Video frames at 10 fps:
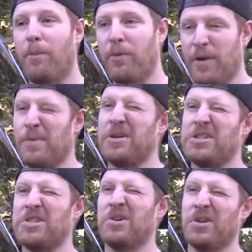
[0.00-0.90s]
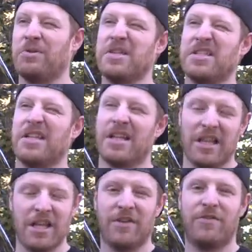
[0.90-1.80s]
pretty much the only reason it
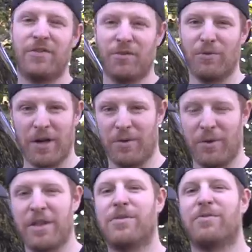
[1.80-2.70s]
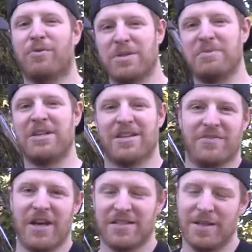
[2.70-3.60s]
lived through what it went through was
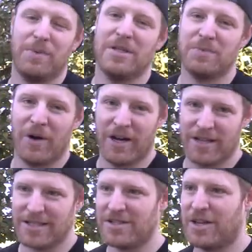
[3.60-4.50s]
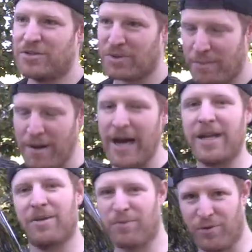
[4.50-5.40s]
because of STP's products. I saw
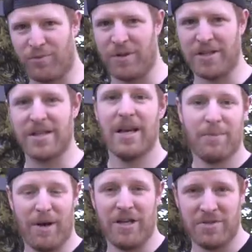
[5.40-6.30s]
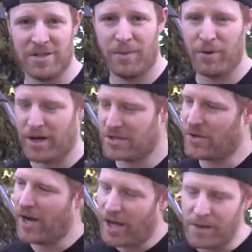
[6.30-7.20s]
dramatic improvements by using their products.
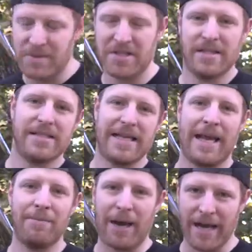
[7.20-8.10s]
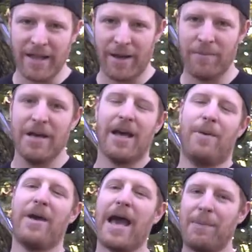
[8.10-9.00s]
So I 100% stand by them.
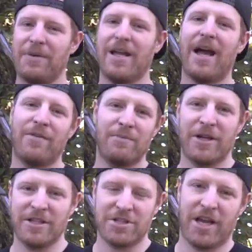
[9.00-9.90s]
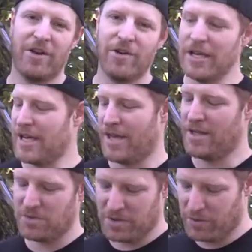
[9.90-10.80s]
I'm happy to have them on the channel.
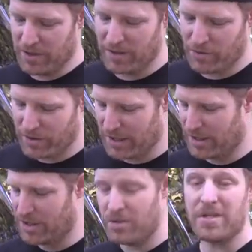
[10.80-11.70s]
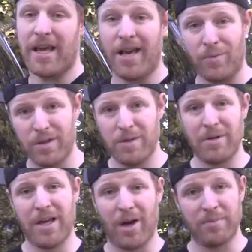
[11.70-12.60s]
And this was a really cool thing to use and a really
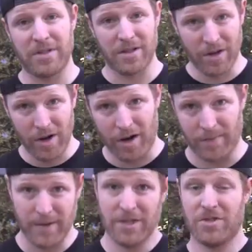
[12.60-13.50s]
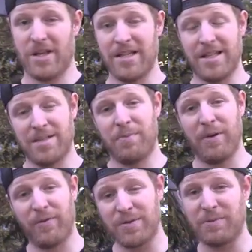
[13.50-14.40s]
big help to the car. So thanks
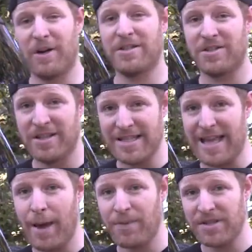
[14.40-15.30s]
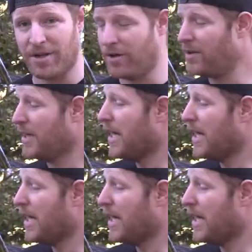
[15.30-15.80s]
STP for sponsoring this episode.